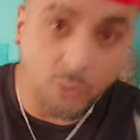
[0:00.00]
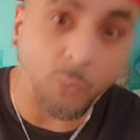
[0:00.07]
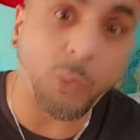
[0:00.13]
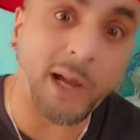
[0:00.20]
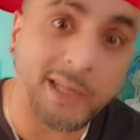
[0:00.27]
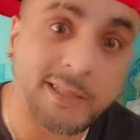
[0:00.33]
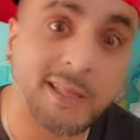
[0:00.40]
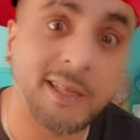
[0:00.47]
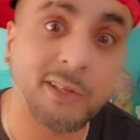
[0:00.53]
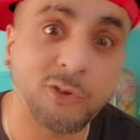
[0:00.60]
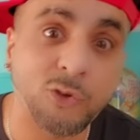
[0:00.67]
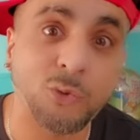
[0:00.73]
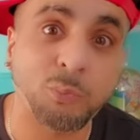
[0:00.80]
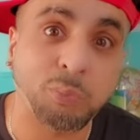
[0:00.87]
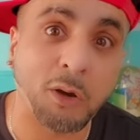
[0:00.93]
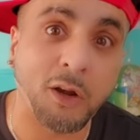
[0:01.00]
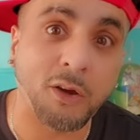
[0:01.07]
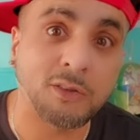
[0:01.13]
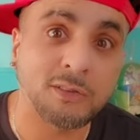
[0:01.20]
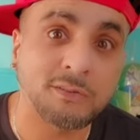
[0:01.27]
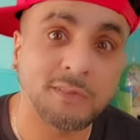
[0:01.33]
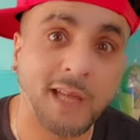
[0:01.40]
Why didn't you,
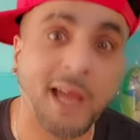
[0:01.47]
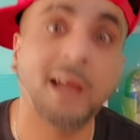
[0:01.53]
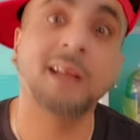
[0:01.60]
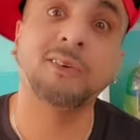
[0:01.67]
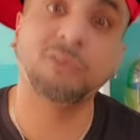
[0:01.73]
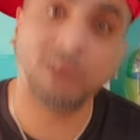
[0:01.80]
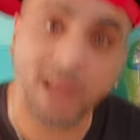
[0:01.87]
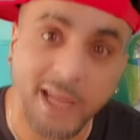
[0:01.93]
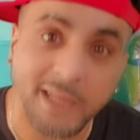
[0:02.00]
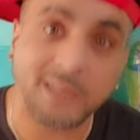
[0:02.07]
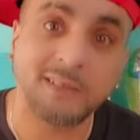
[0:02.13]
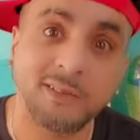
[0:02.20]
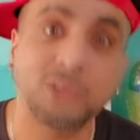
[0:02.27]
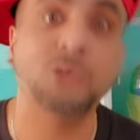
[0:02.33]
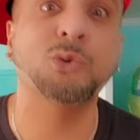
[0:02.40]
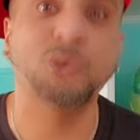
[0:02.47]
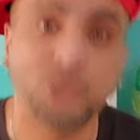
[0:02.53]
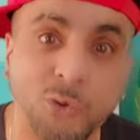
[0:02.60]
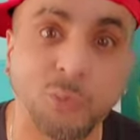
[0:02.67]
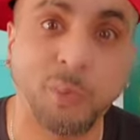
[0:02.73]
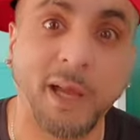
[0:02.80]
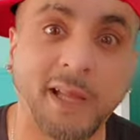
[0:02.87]
bro? Right. You
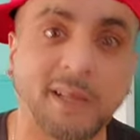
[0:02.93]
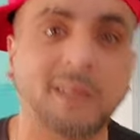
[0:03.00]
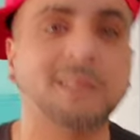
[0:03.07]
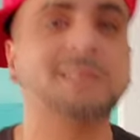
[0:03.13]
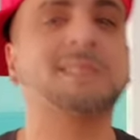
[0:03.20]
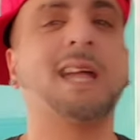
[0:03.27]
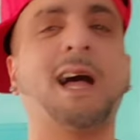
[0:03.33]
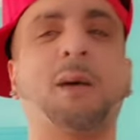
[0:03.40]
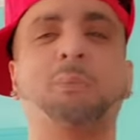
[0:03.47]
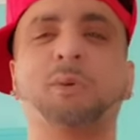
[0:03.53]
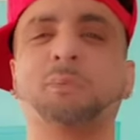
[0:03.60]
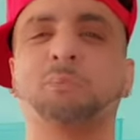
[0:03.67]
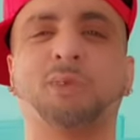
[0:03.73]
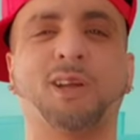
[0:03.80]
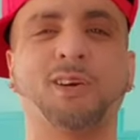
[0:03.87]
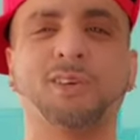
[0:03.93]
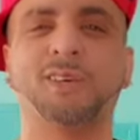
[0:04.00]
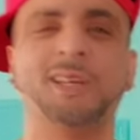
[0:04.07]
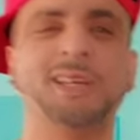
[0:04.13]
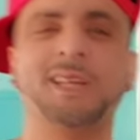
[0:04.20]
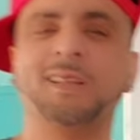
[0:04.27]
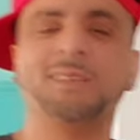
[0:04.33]
knew better. Stop it, bro.
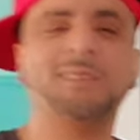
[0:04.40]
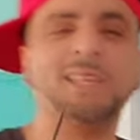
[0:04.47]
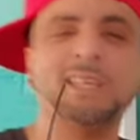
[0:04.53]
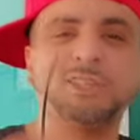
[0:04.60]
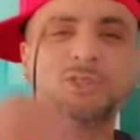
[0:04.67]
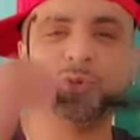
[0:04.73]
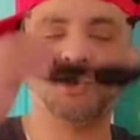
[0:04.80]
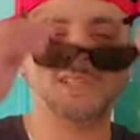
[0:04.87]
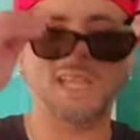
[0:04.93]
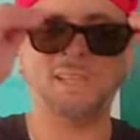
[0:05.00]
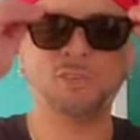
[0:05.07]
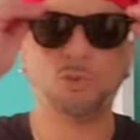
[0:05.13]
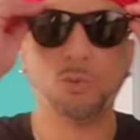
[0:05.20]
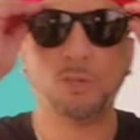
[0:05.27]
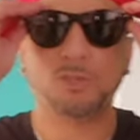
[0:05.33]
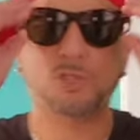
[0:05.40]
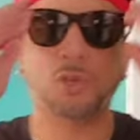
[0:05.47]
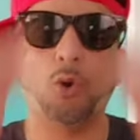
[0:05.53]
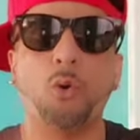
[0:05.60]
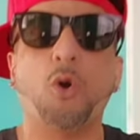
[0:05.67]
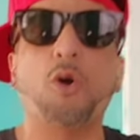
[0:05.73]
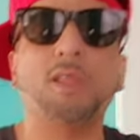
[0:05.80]
These dudes ain't doing.
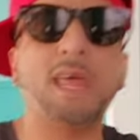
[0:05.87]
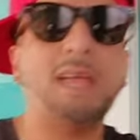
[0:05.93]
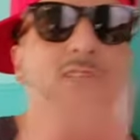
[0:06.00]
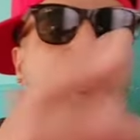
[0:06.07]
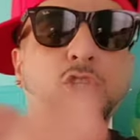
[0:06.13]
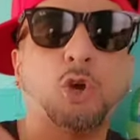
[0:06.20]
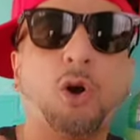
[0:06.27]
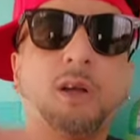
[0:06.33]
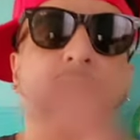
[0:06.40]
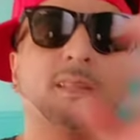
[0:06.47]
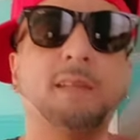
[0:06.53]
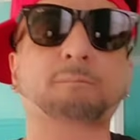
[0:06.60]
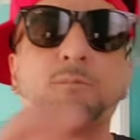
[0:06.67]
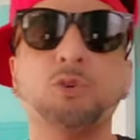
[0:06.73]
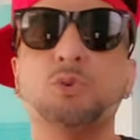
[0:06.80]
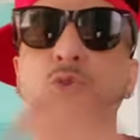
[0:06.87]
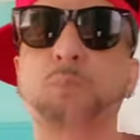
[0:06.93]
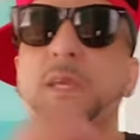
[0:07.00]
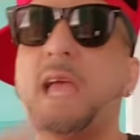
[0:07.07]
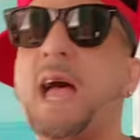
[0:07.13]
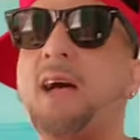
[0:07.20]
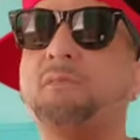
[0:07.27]
So all that talk that dudes
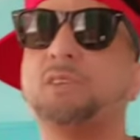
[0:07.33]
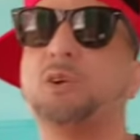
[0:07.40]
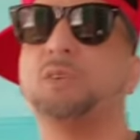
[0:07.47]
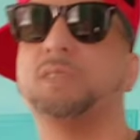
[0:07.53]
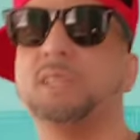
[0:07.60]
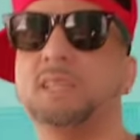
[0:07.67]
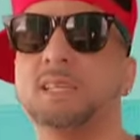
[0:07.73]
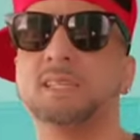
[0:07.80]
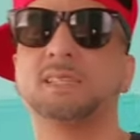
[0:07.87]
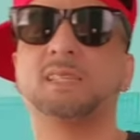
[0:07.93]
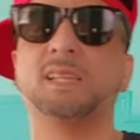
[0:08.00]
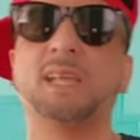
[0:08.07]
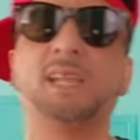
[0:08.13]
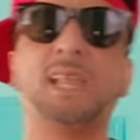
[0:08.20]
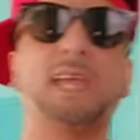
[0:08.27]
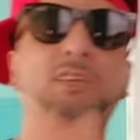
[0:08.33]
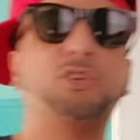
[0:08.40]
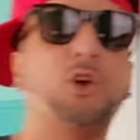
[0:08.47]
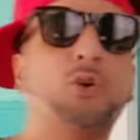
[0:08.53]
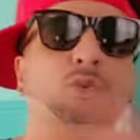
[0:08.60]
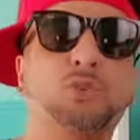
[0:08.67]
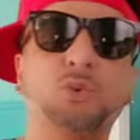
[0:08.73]
be having on the internet, like,
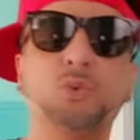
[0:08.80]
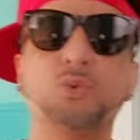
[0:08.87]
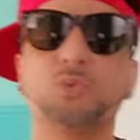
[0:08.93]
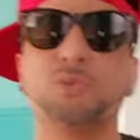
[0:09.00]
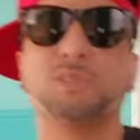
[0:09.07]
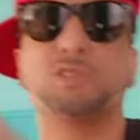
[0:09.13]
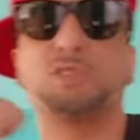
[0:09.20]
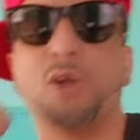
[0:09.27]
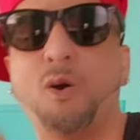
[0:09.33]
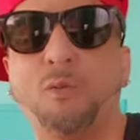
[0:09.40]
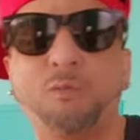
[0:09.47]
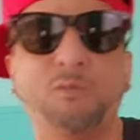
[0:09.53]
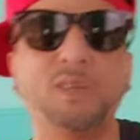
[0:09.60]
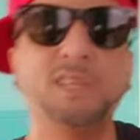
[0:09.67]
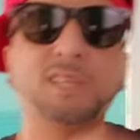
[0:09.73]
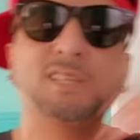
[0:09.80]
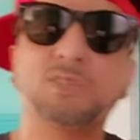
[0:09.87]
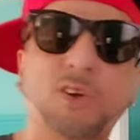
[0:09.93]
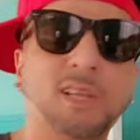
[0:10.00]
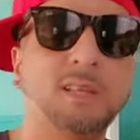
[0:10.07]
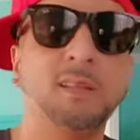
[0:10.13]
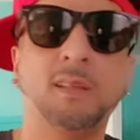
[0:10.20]
yo, dudes was dope fiends,
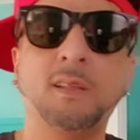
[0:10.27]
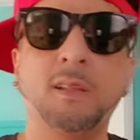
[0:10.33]
all that.